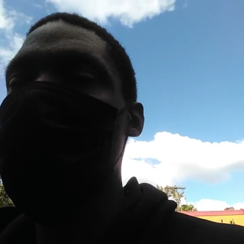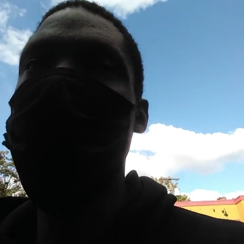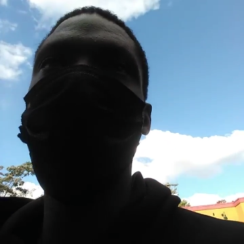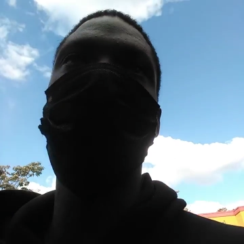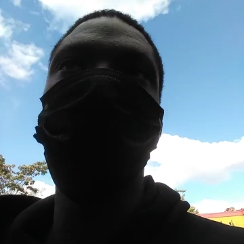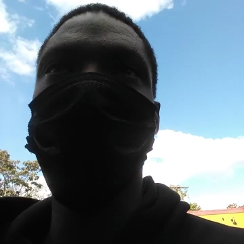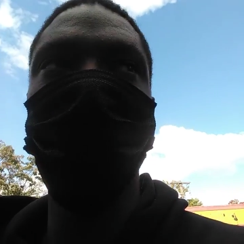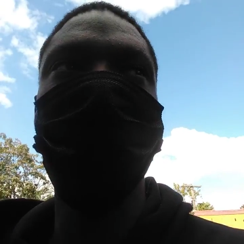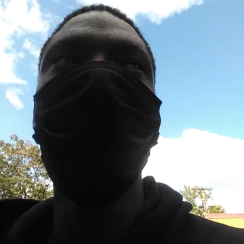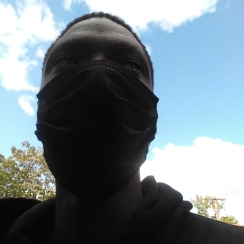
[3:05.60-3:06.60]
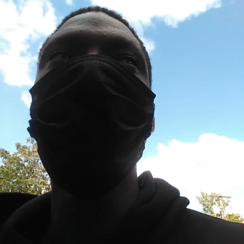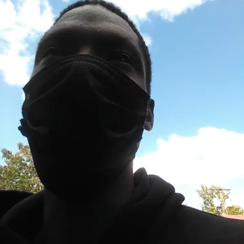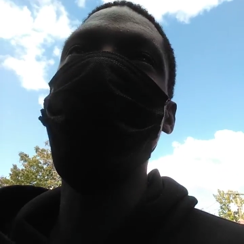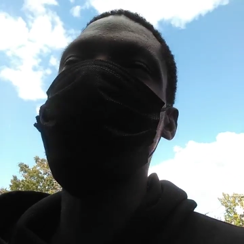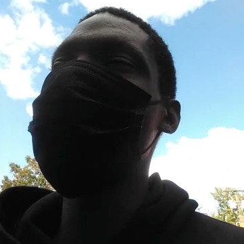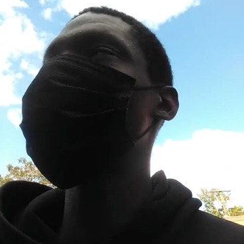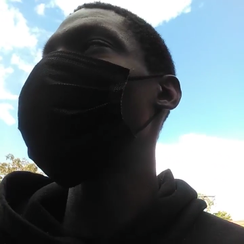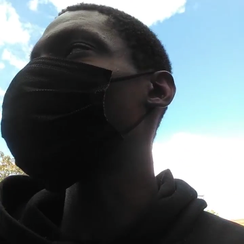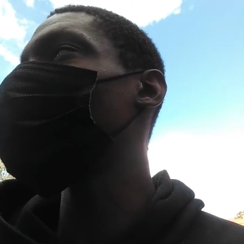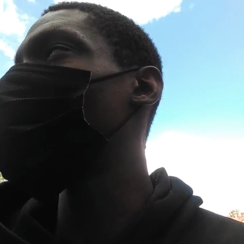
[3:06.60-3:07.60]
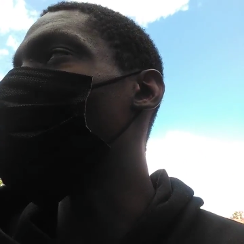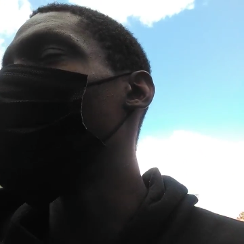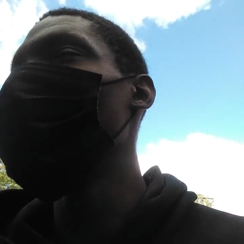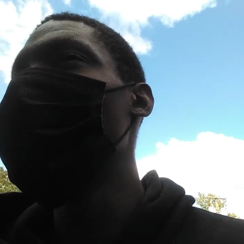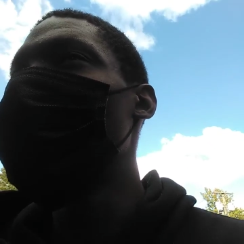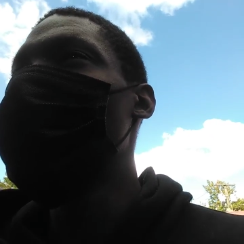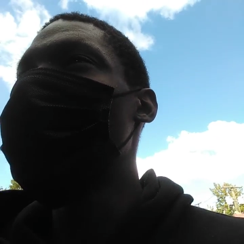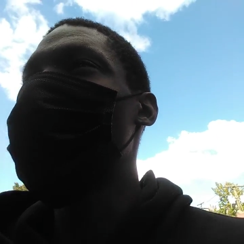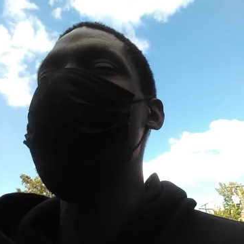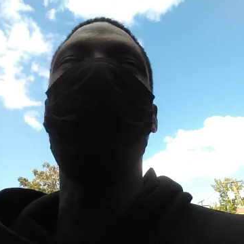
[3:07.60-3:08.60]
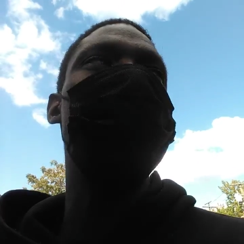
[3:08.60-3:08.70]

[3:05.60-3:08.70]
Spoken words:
No face is visible, so there are no lips to read.